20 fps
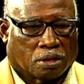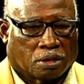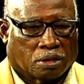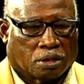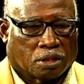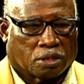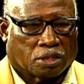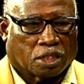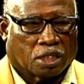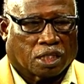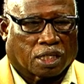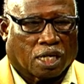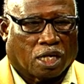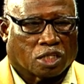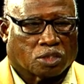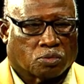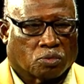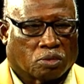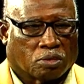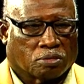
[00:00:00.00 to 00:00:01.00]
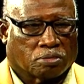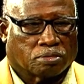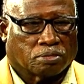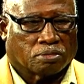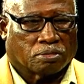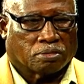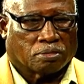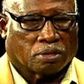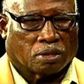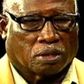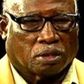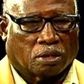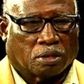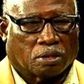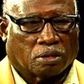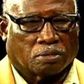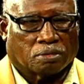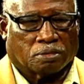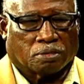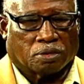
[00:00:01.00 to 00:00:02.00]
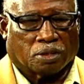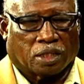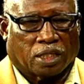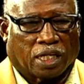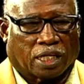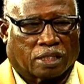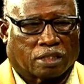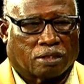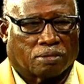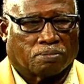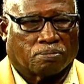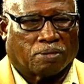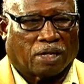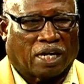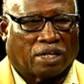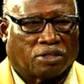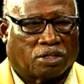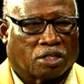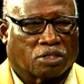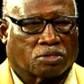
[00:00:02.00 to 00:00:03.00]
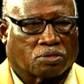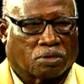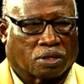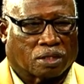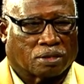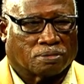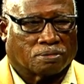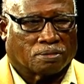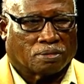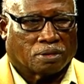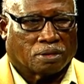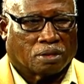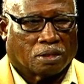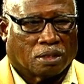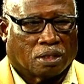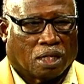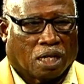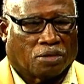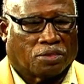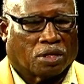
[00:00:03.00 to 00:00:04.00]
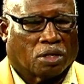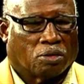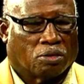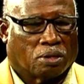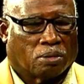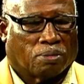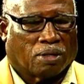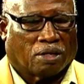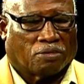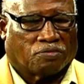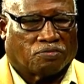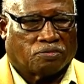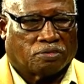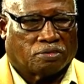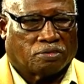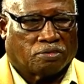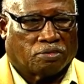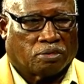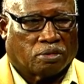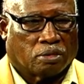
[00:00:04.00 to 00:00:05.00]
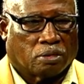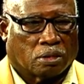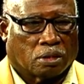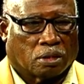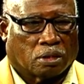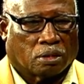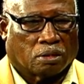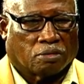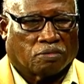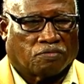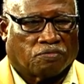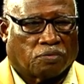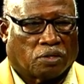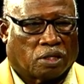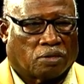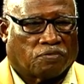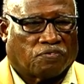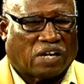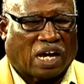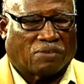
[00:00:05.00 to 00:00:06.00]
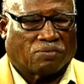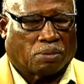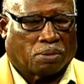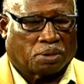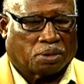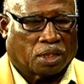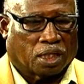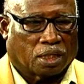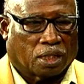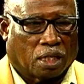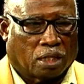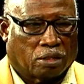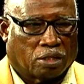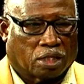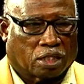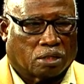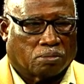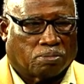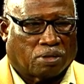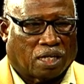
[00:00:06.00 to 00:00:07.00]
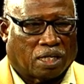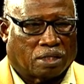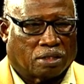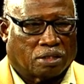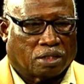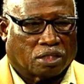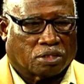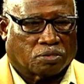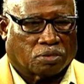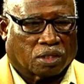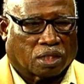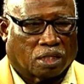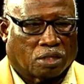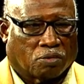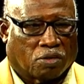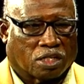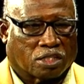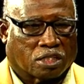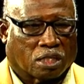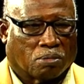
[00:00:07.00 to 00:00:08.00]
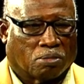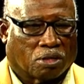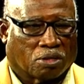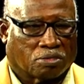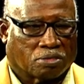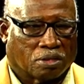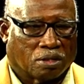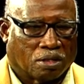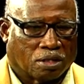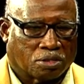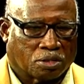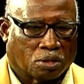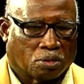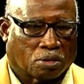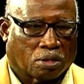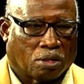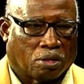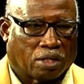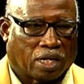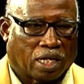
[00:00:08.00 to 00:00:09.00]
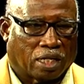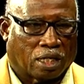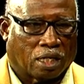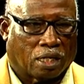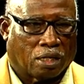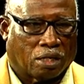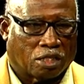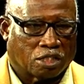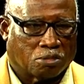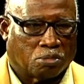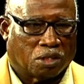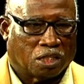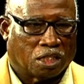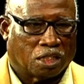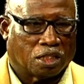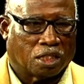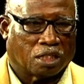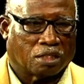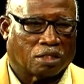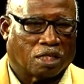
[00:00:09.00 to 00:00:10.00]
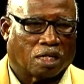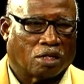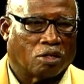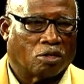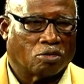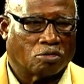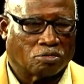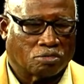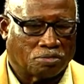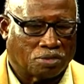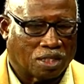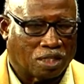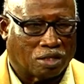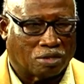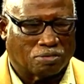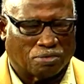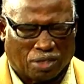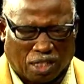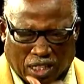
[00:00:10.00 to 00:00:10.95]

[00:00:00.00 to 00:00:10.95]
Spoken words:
city council elected by a district. I think only about 5 of them, I think, now elected by a district, and the rest of them are so-called at large, meaning that they don't, they